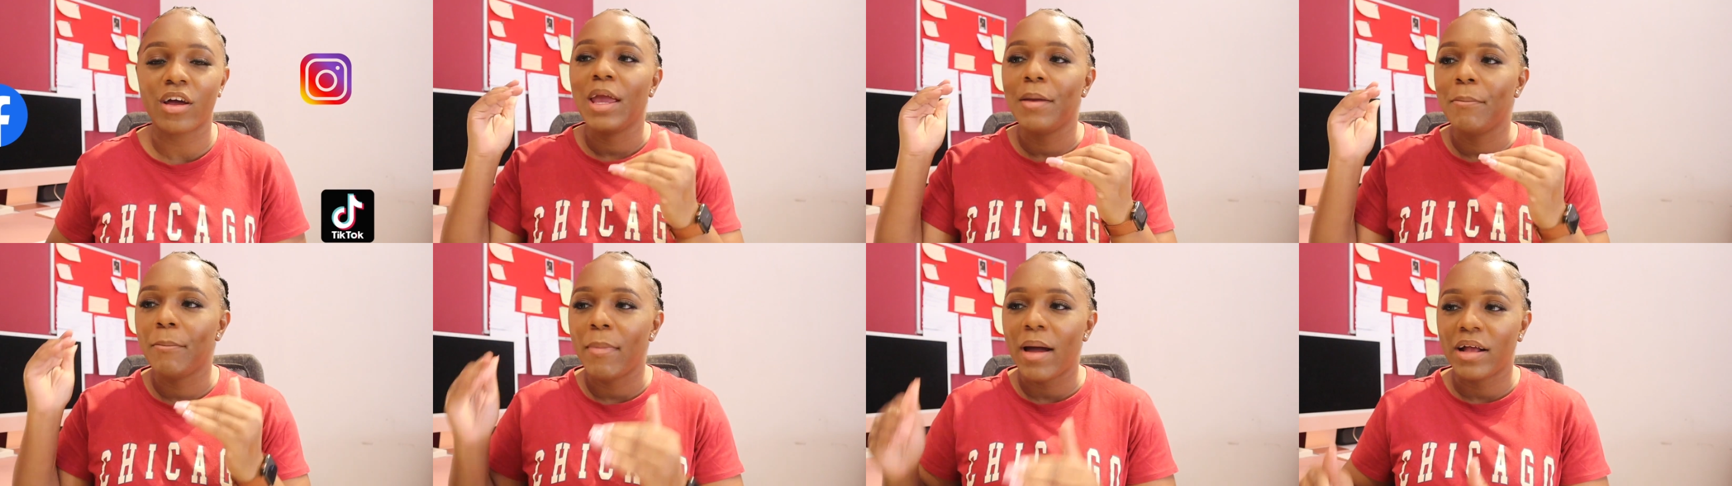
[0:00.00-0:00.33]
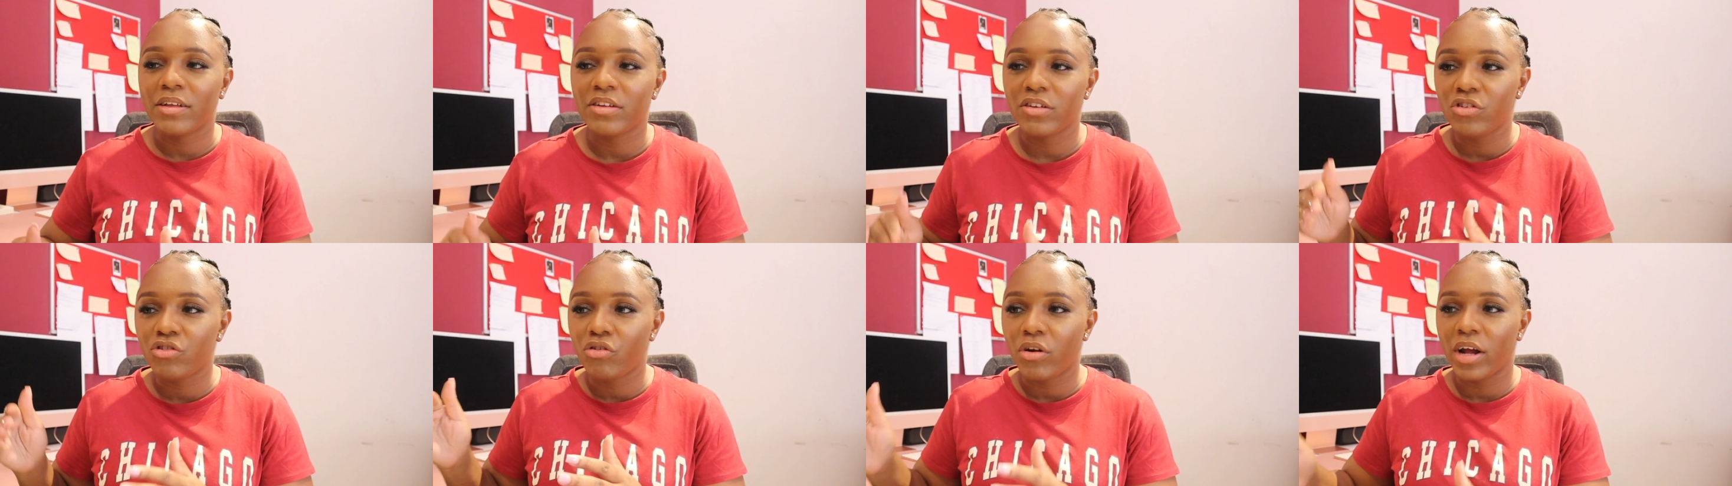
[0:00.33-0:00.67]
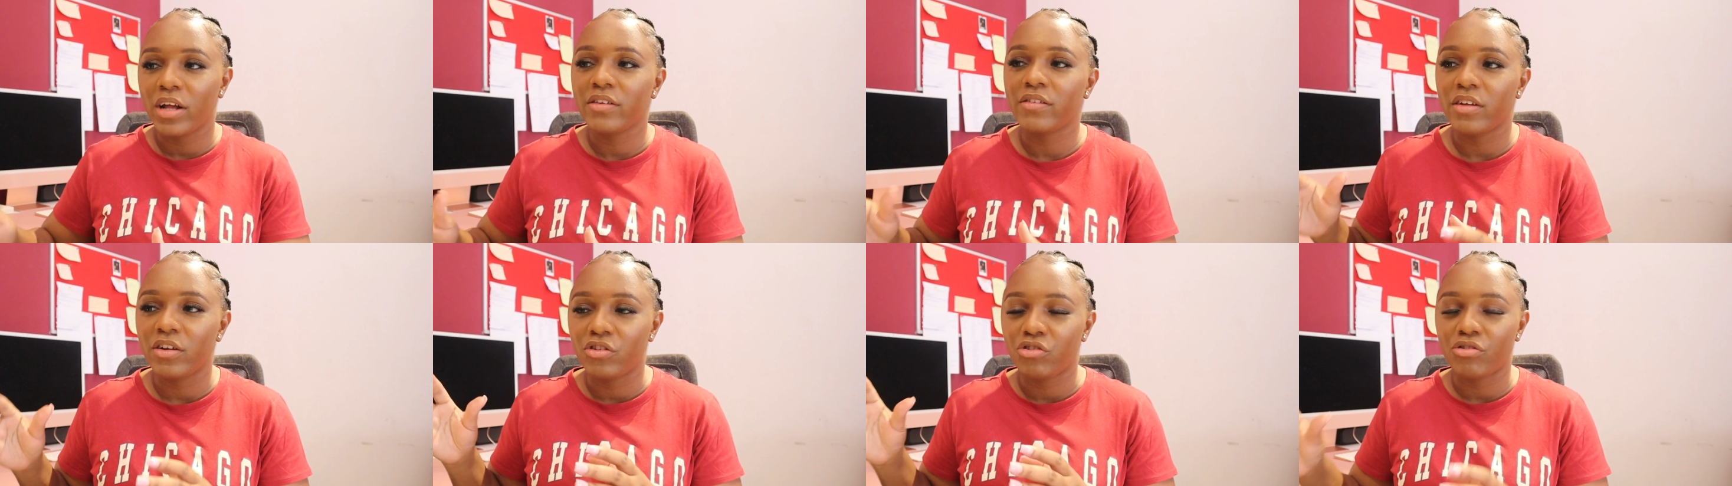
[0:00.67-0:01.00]
Imagine
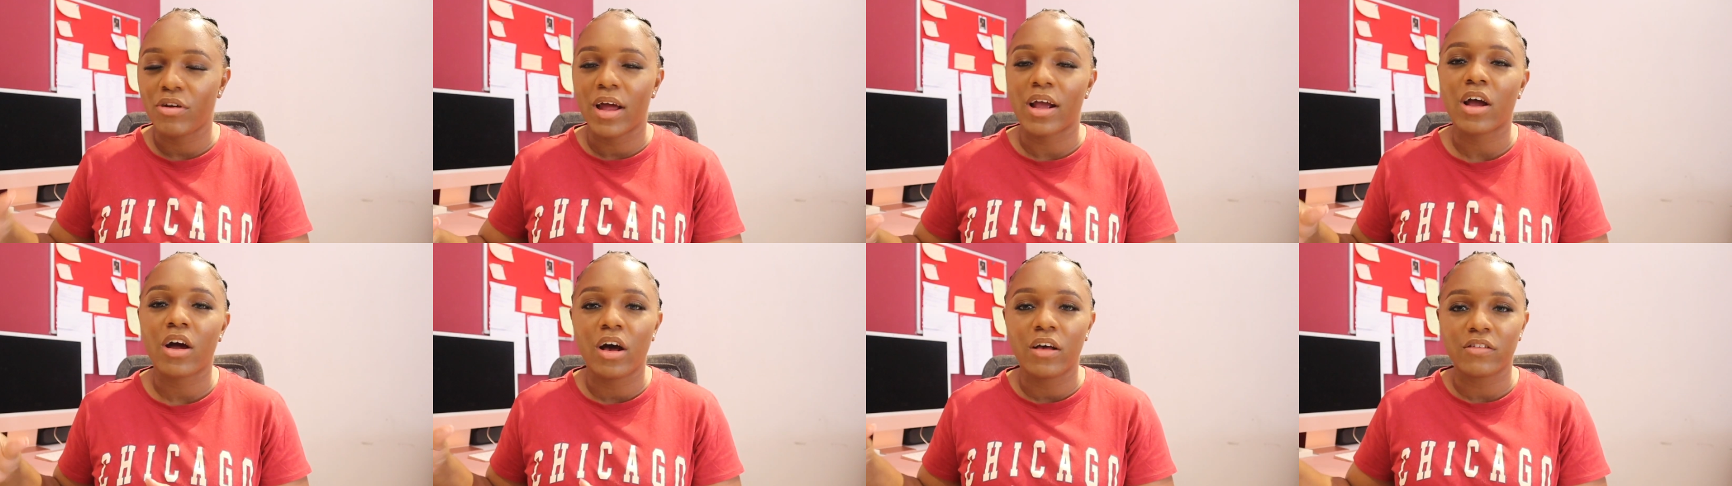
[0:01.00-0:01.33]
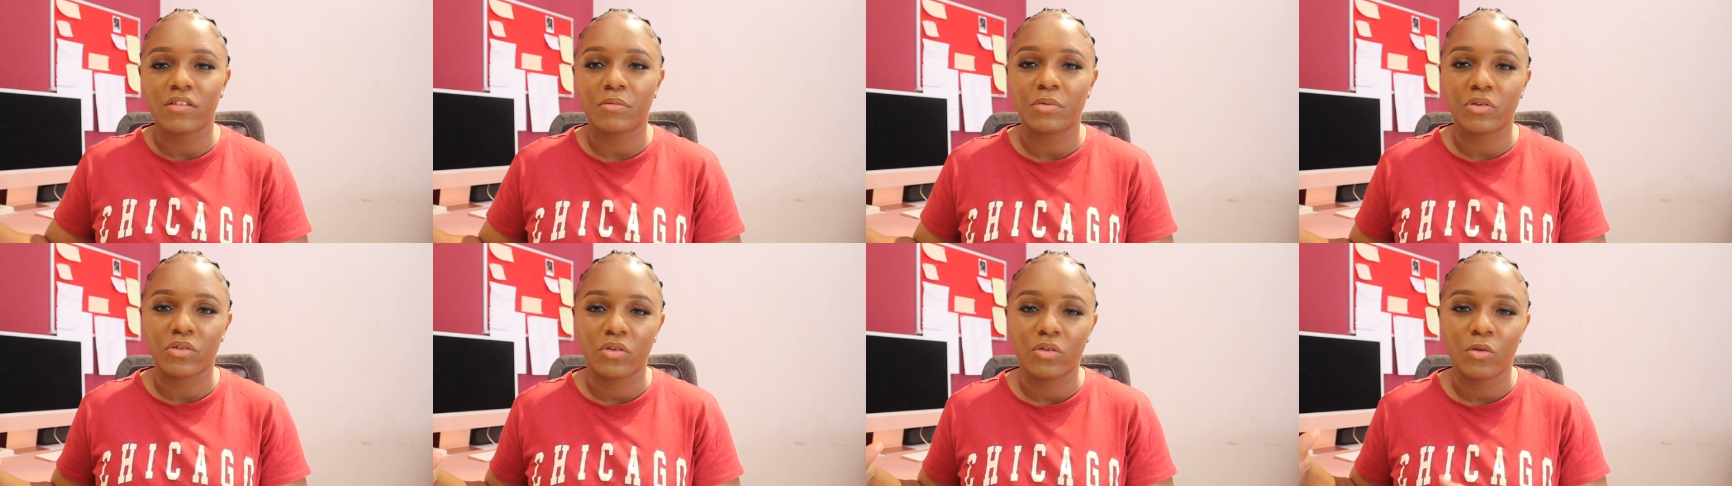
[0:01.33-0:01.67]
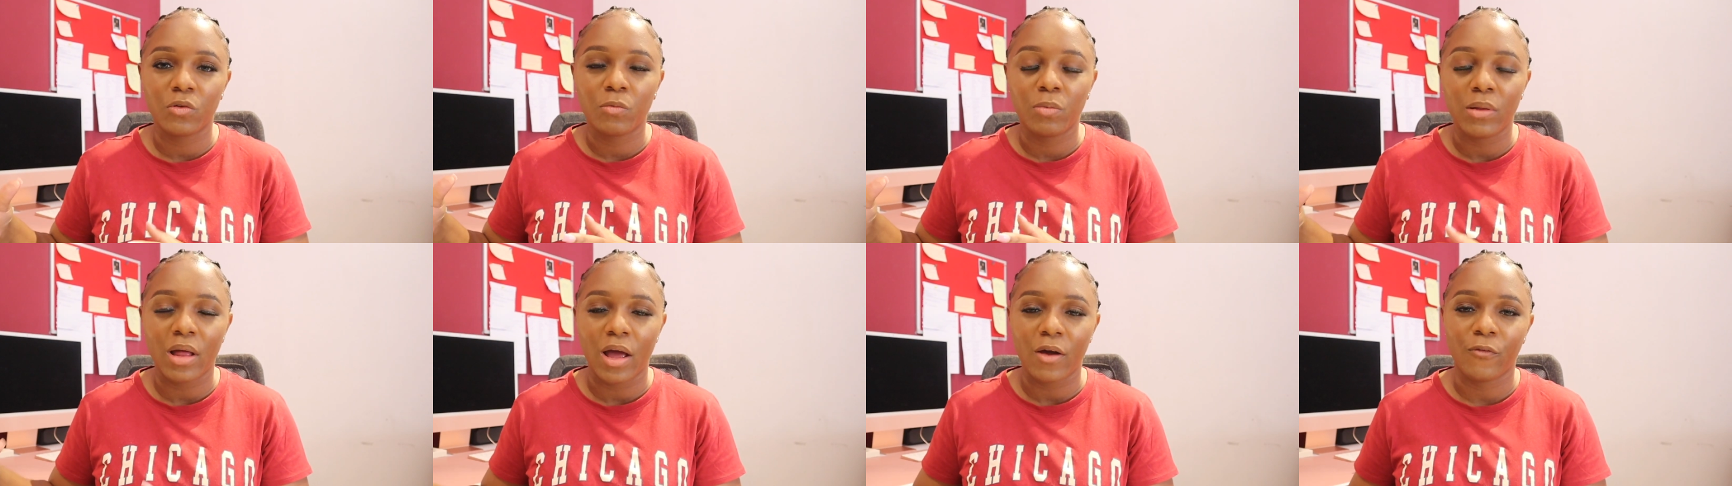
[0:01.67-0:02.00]
trying to attract customers on
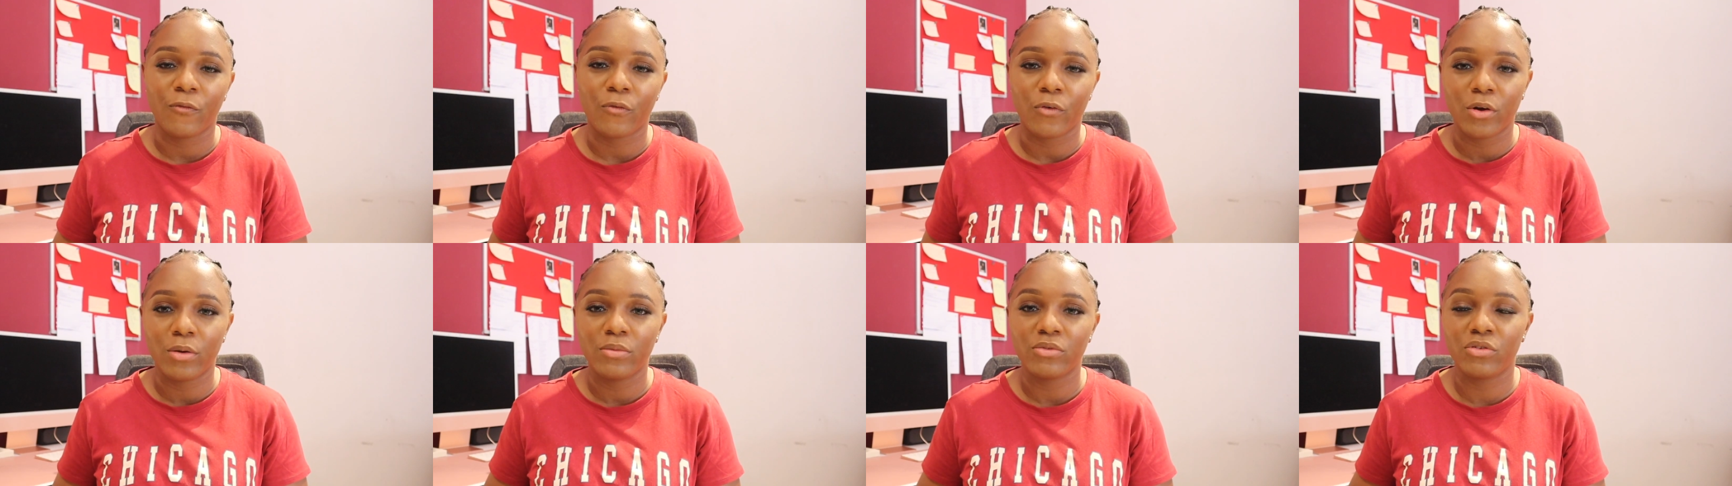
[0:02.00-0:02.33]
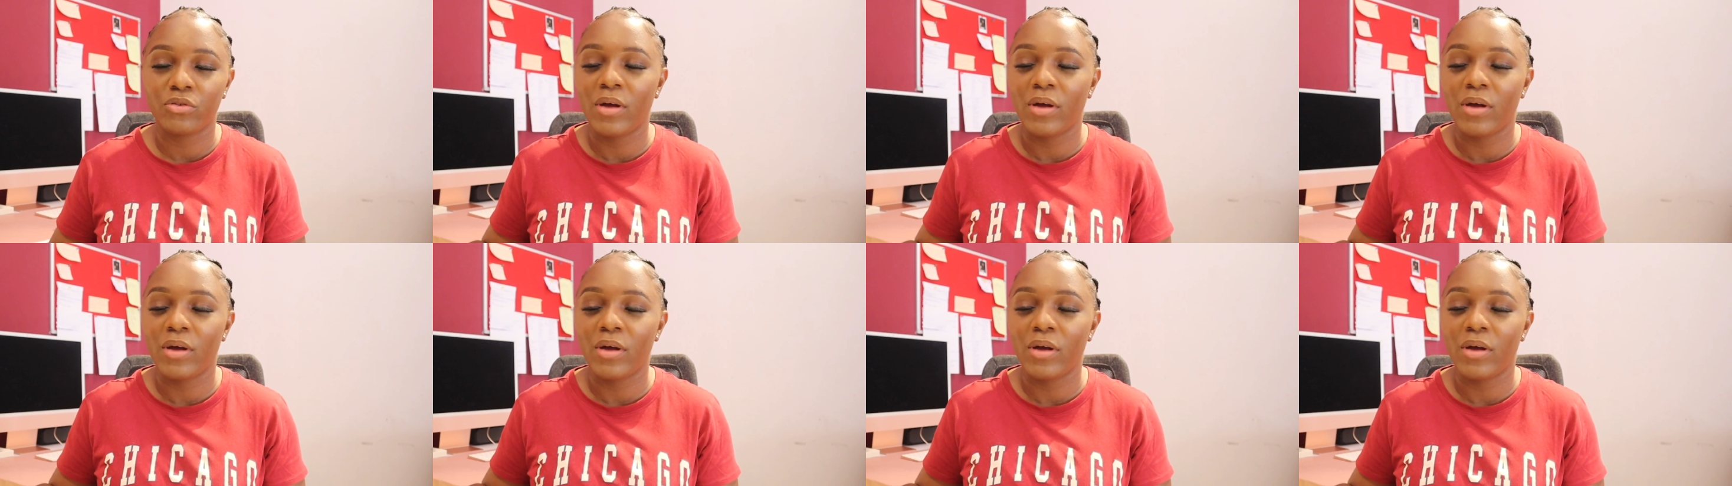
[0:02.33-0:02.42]
those platforms.